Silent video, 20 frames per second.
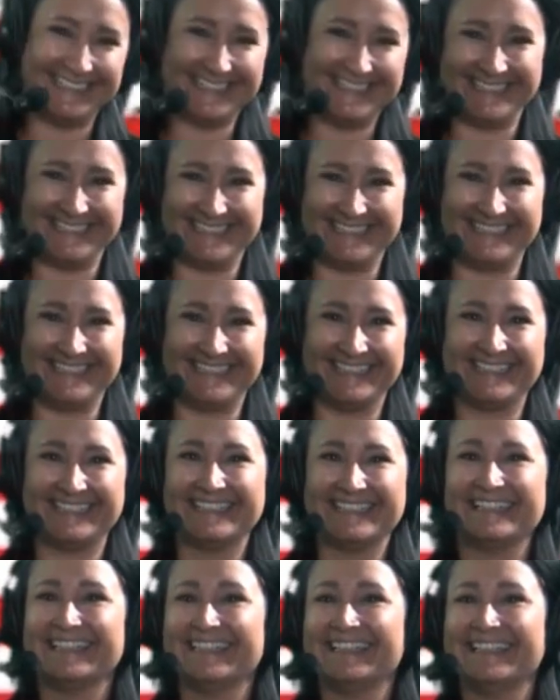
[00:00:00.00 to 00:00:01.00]

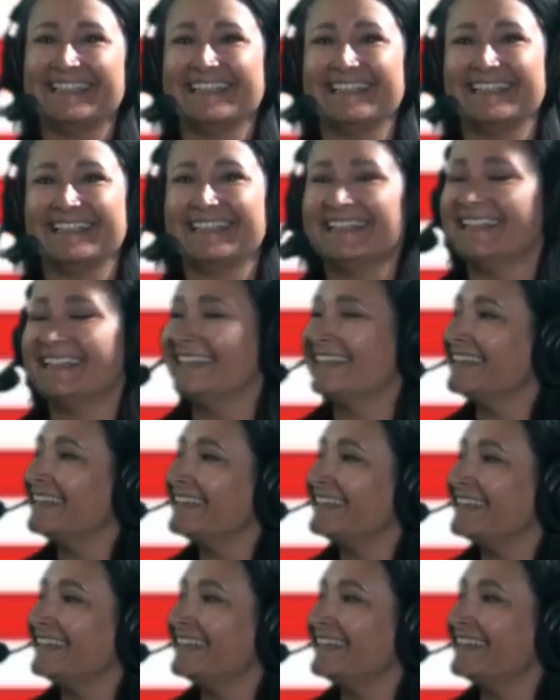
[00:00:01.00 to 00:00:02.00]

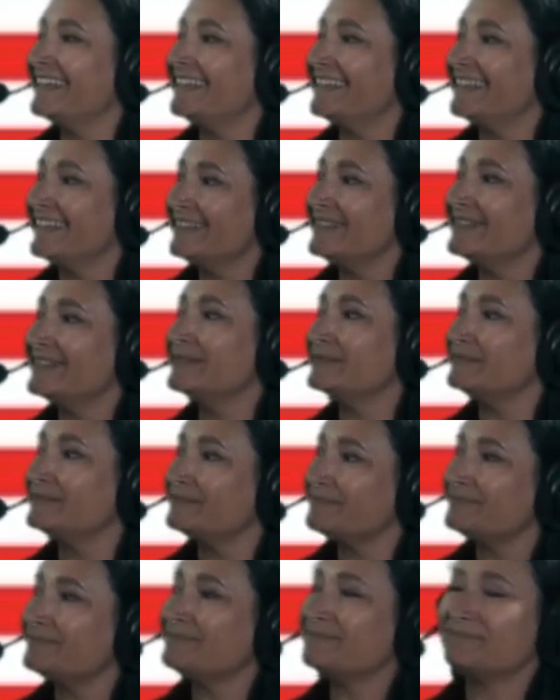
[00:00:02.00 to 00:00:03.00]

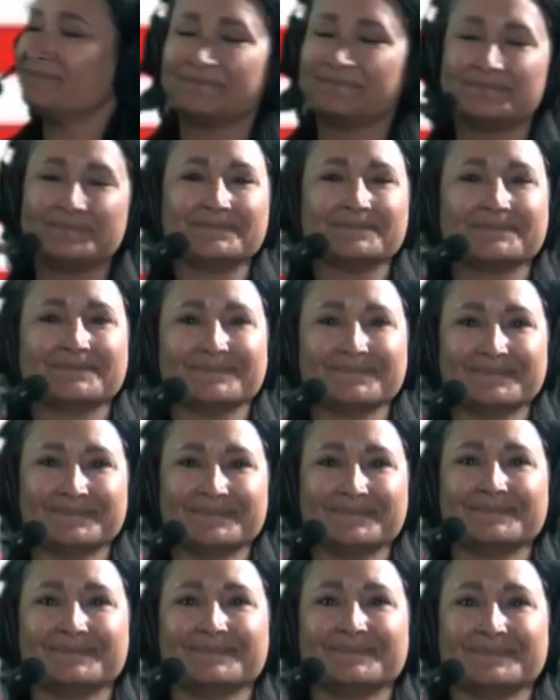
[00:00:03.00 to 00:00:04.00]

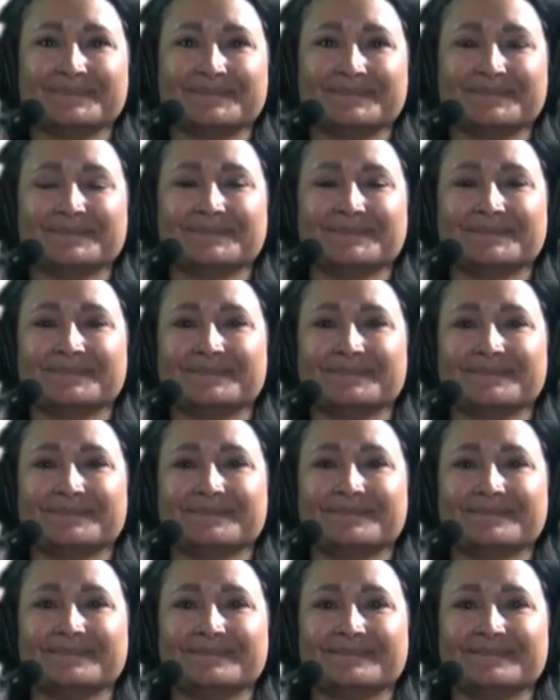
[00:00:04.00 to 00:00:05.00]

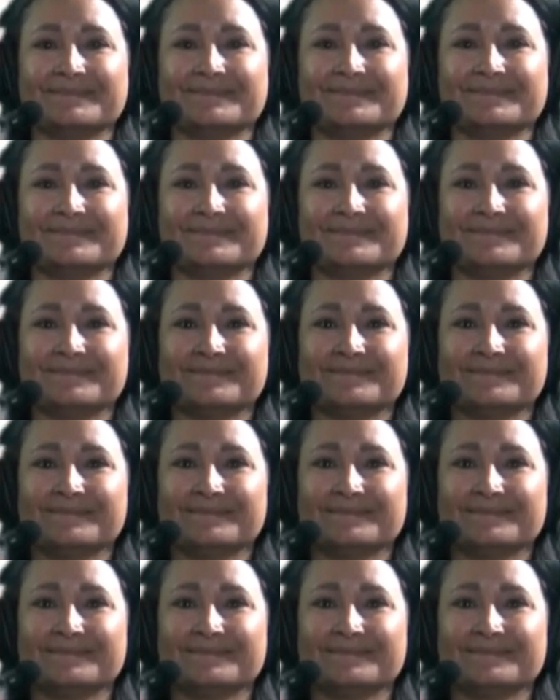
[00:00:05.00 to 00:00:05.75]
(silent)